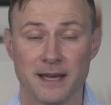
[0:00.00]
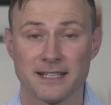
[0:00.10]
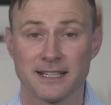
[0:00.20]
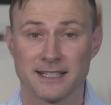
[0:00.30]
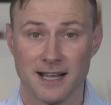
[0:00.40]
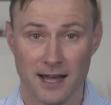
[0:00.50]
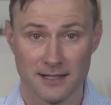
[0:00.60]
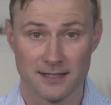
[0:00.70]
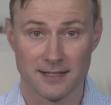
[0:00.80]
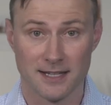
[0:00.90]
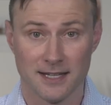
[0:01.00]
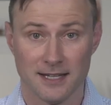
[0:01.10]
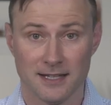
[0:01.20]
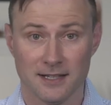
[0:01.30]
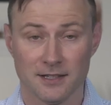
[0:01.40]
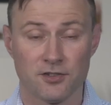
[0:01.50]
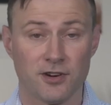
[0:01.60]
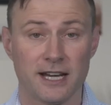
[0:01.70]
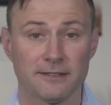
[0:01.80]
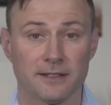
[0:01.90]
basic science. The
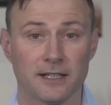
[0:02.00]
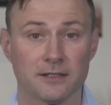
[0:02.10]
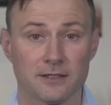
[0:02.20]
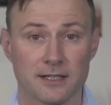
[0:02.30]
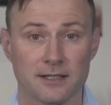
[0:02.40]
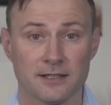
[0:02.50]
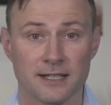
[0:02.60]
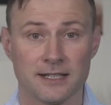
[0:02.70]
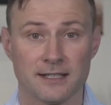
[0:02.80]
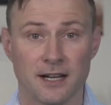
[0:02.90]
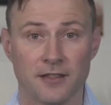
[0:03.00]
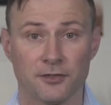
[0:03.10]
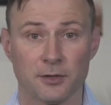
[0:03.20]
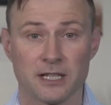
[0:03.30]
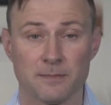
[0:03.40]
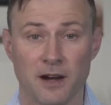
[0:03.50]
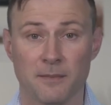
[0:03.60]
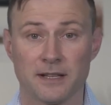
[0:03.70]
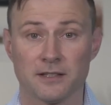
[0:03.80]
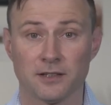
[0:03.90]
training of clinical skills is done through
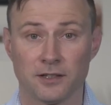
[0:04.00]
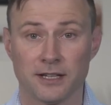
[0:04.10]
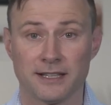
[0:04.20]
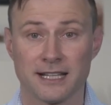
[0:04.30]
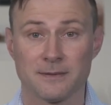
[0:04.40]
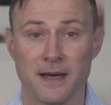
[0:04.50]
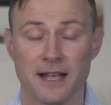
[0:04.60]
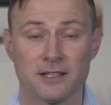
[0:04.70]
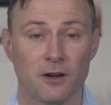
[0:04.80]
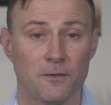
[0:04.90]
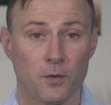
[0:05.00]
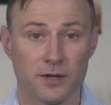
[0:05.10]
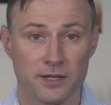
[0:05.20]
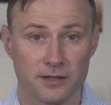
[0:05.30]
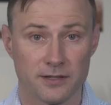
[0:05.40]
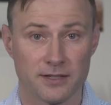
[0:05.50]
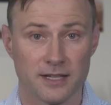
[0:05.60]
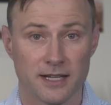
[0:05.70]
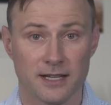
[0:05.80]
experimental learning that spans all 4 years.